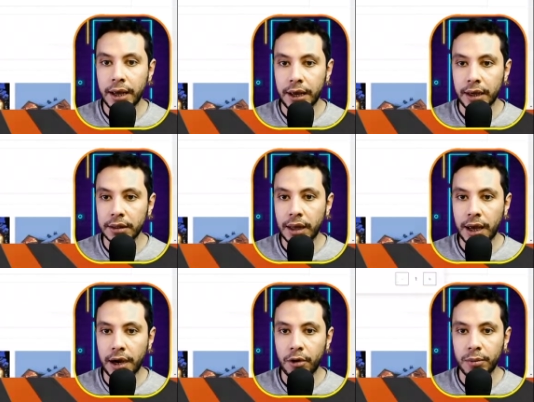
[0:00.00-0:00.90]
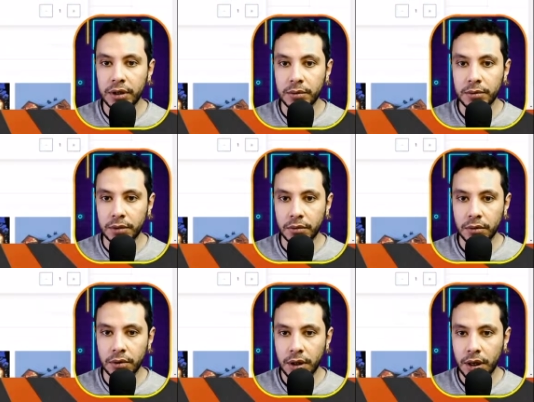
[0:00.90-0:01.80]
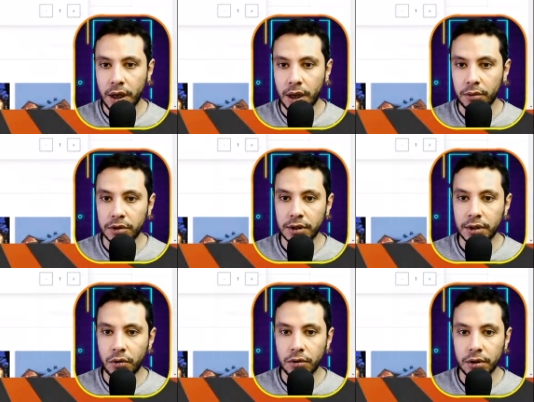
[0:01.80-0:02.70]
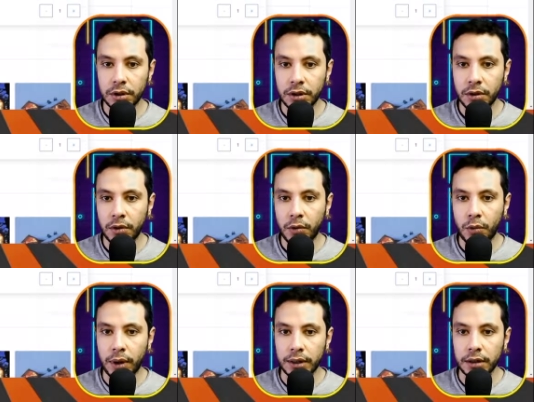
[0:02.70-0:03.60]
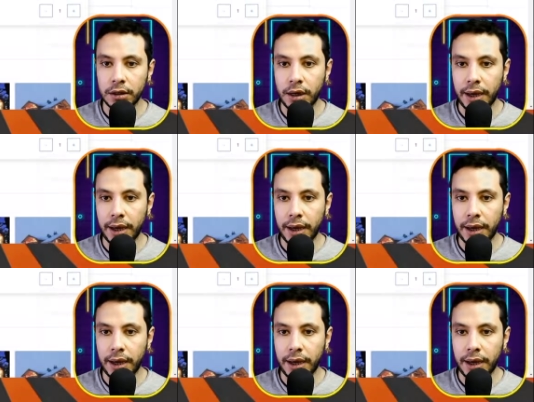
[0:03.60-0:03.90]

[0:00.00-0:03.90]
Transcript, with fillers: And how many people? I will say only one